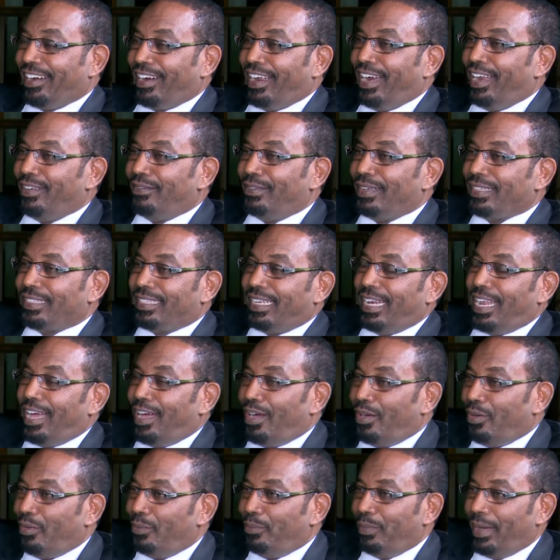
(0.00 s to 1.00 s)
relevance
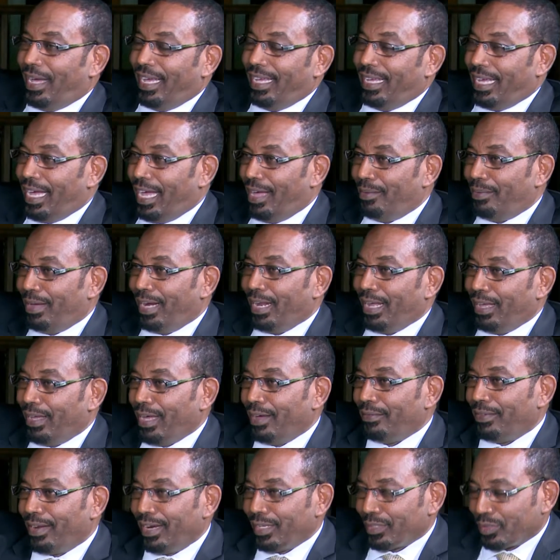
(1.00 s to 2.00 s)
now by hammering
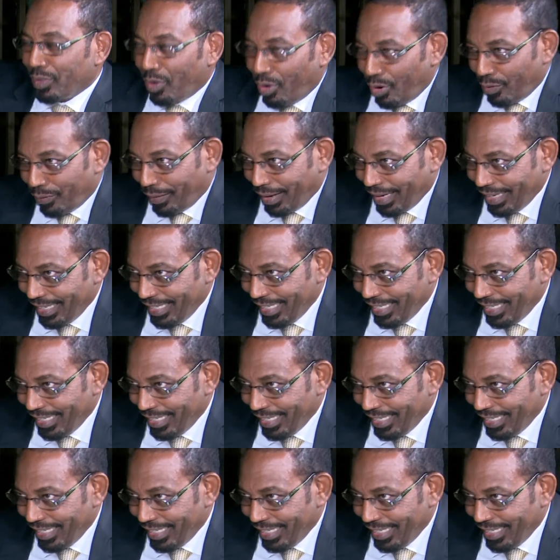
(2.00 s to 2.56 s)
governors all over.